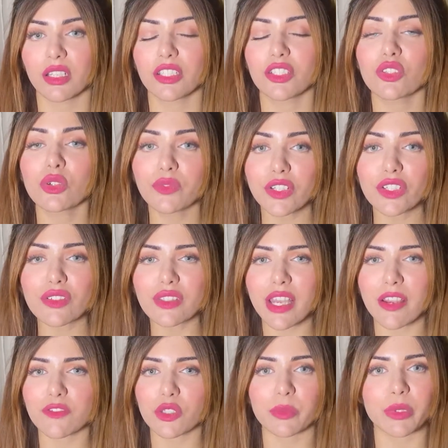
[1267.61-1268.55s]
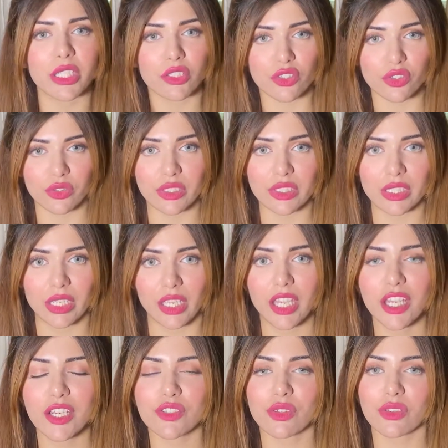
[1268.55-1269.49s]
Your videos have to be interesting.
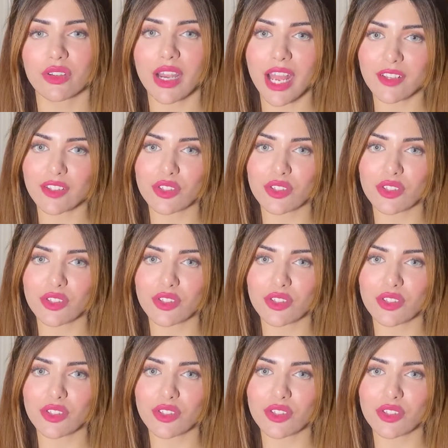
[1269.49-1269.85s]
So there has